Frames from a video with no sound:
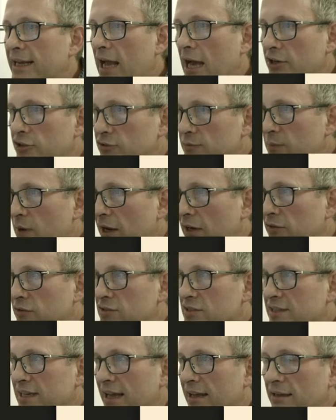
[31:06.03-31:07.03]
100
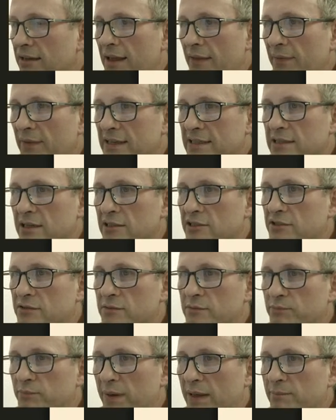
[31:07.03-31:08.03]
micron scale, and these are
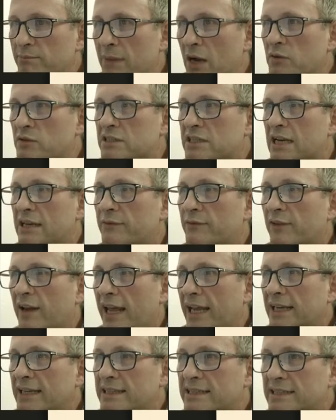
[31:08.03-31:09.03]
bit mostly
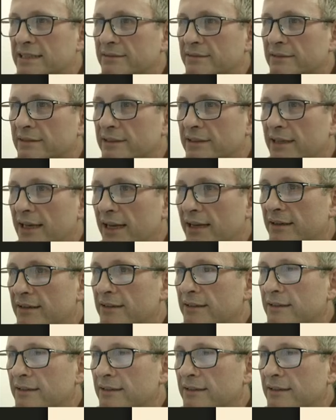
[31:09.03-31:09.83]
flakes. Yeah,